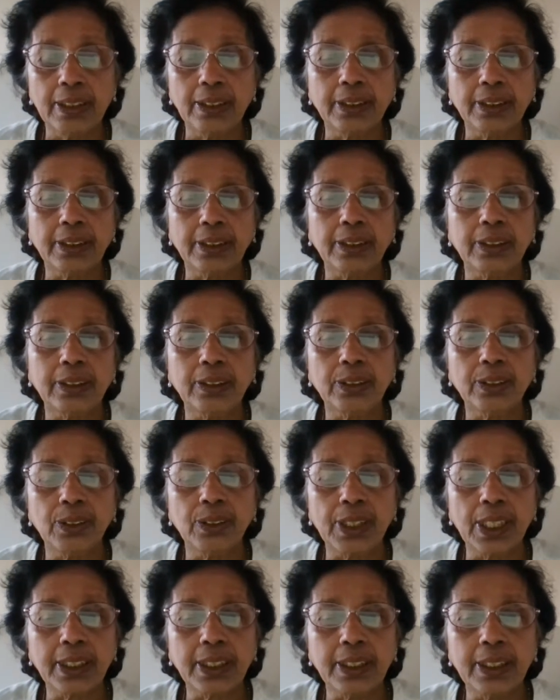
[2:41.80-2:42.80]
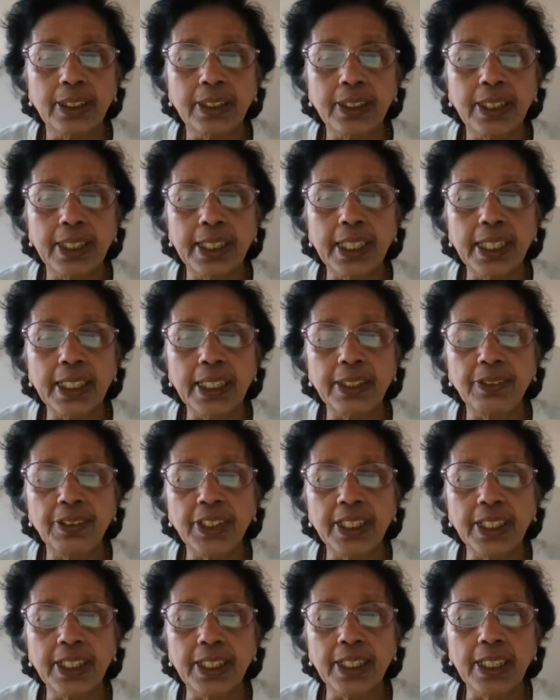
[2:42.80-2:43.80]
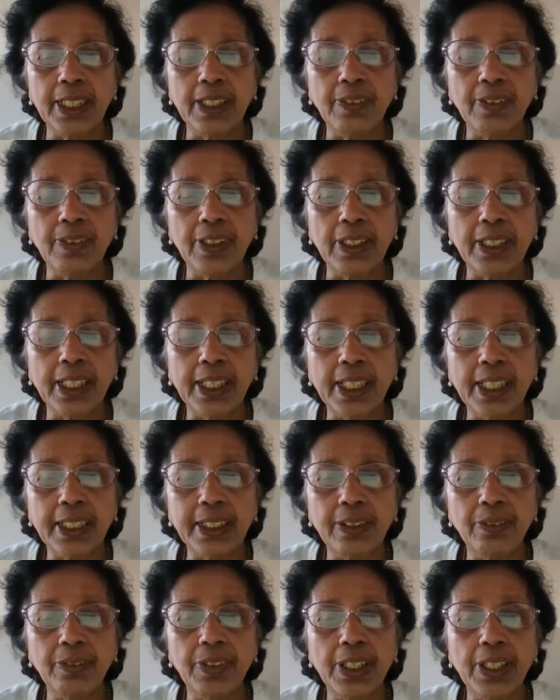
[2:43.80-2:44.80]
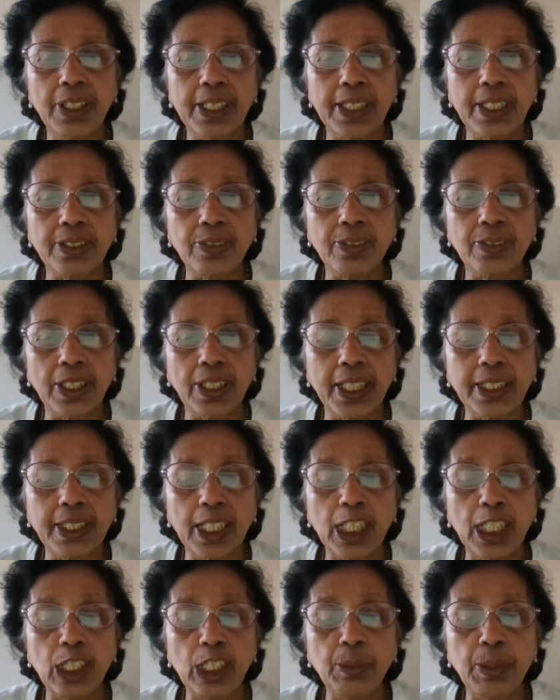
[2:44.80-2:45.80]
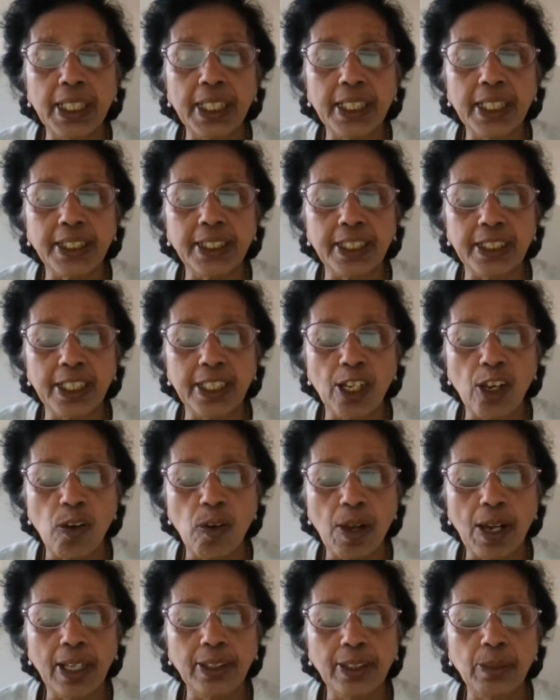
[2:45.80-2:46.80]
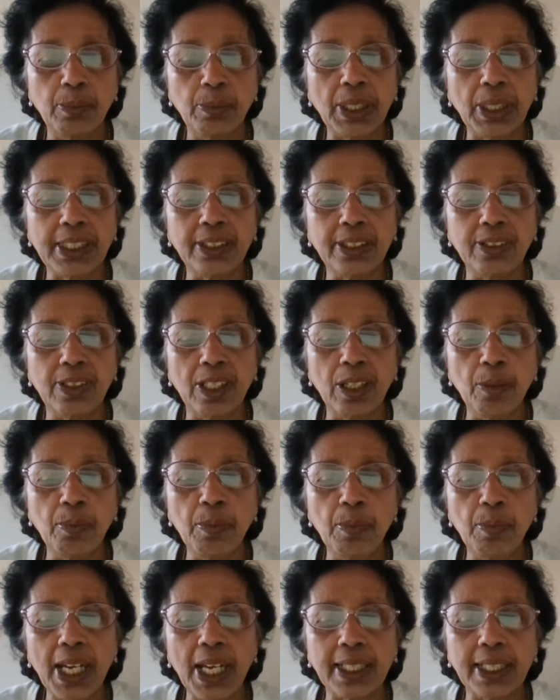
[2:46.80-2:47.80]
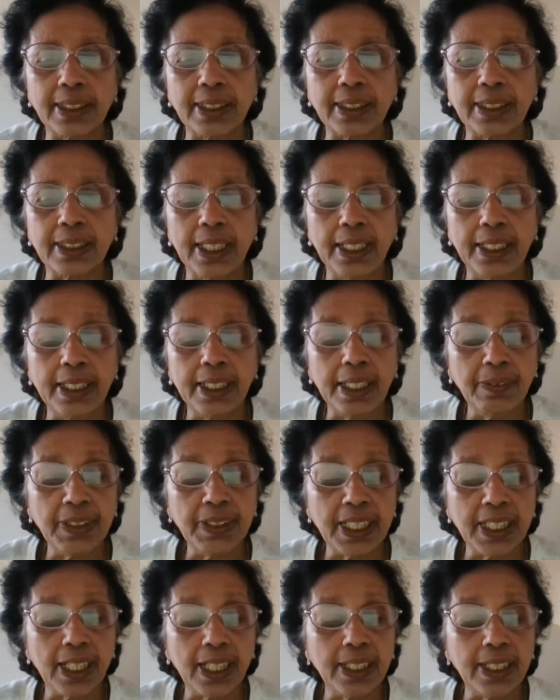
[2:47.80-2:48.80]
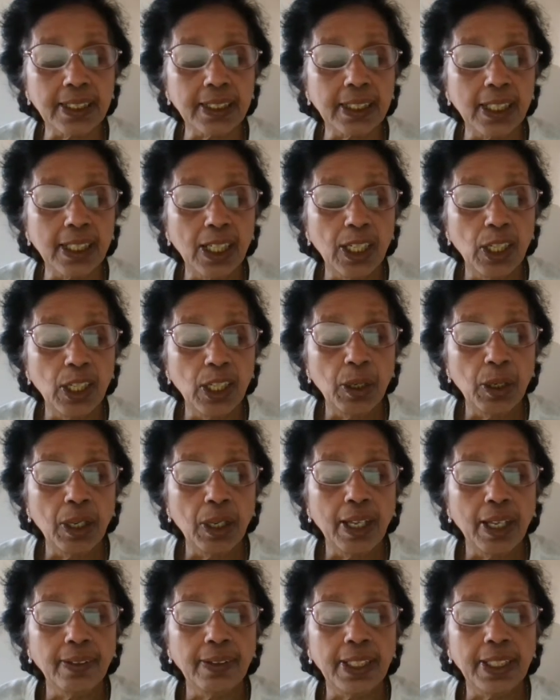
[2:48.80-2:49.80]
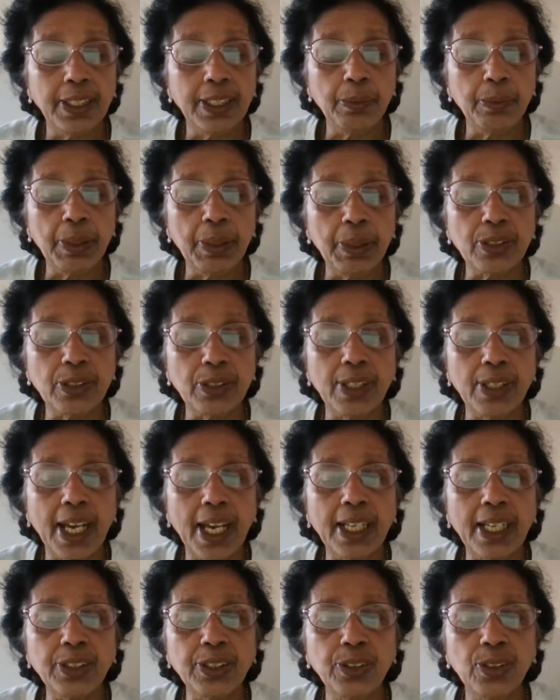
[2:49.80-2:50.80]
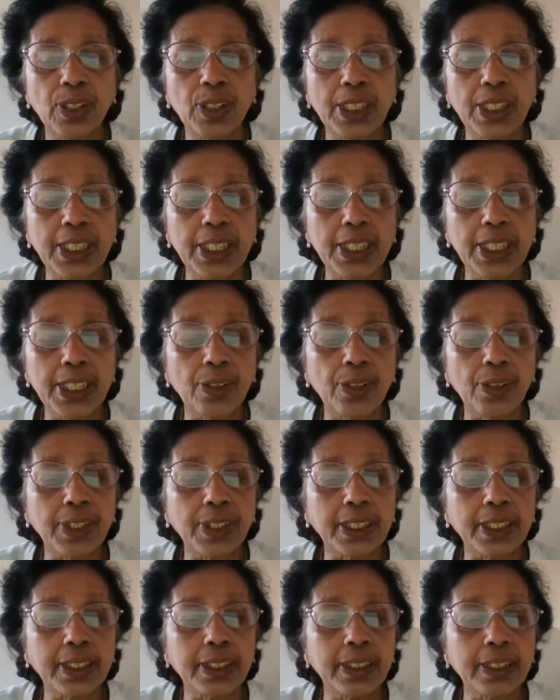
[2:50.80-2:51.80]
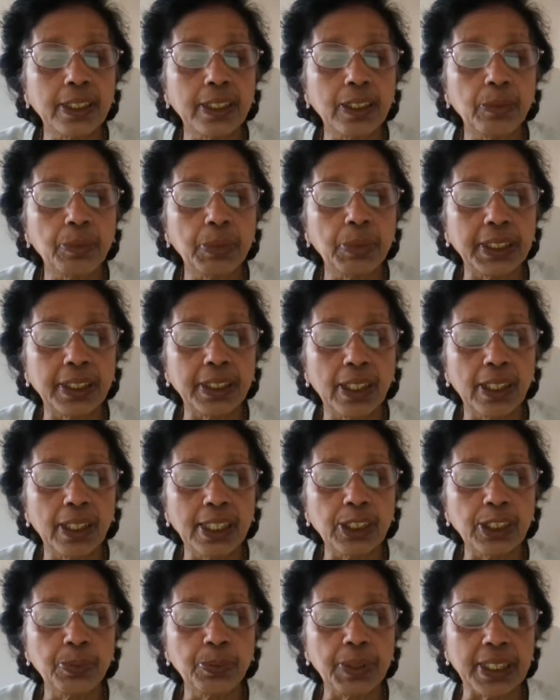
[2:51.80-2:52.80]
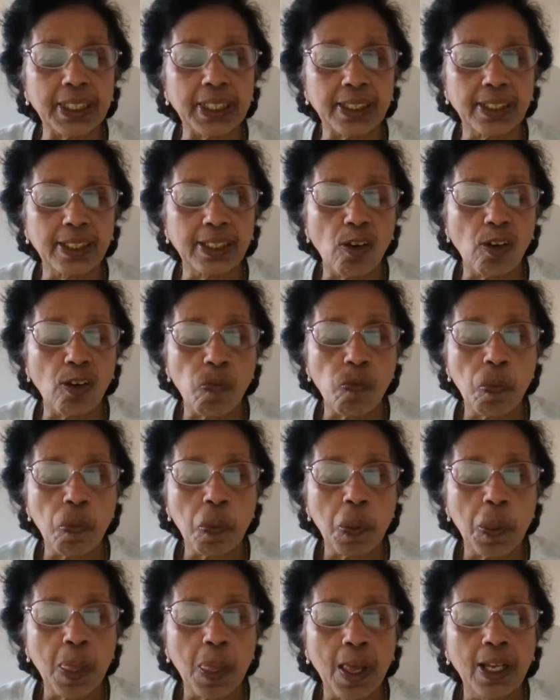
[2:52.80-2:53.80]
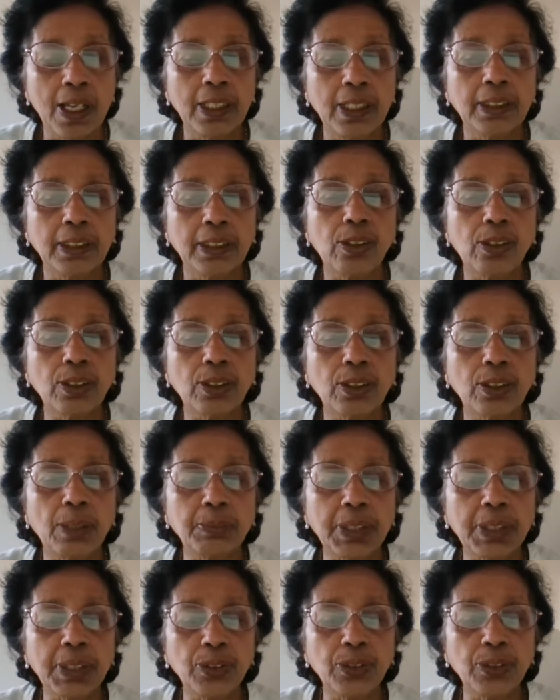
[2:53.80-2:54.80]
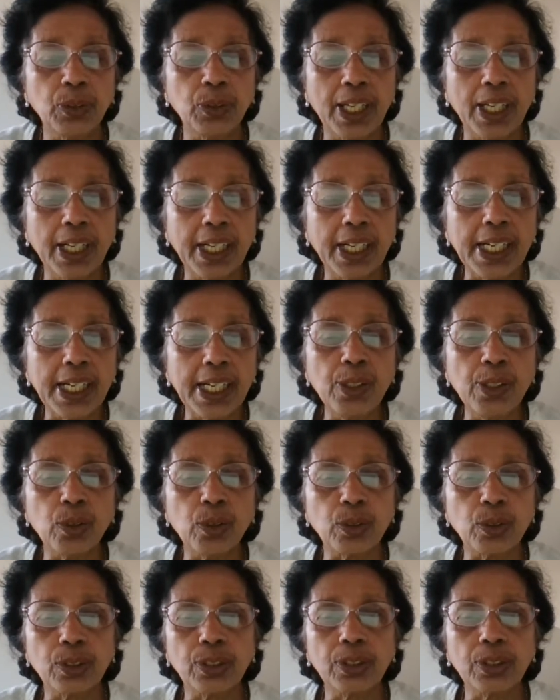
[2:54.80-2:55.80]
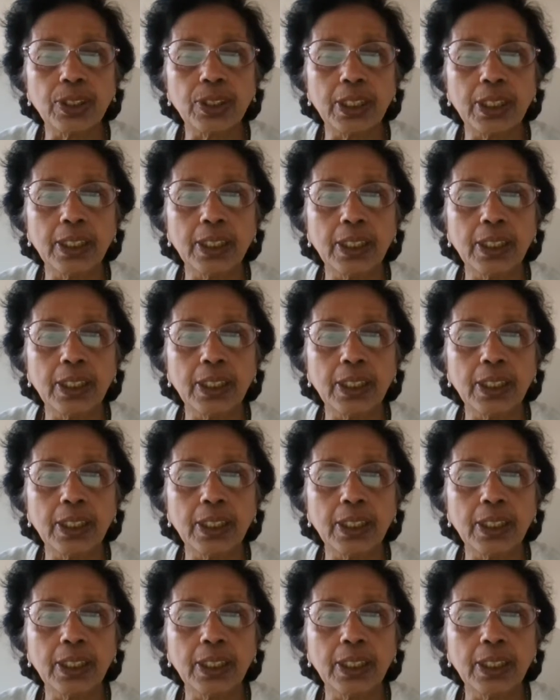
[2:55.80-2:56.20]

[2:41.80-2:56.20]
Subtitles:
so that the negative variance will get eliminated and the budget will balance. Nevertheless, that depends on the actual need of that particular expense. Or sometimes you can reduce